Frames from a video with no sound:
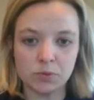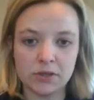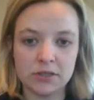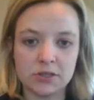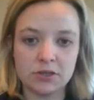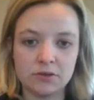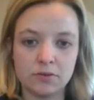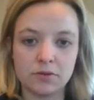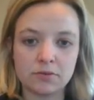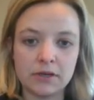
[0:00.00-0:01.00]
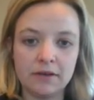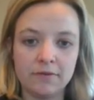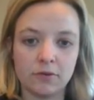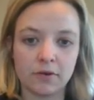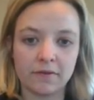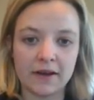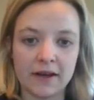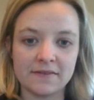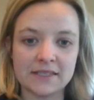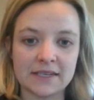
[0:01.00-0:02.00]
1, 2, 3, 4,
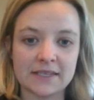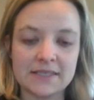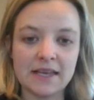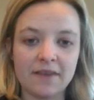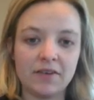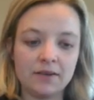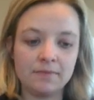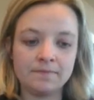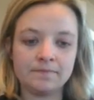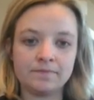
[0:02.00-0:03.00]
5, 6, 7,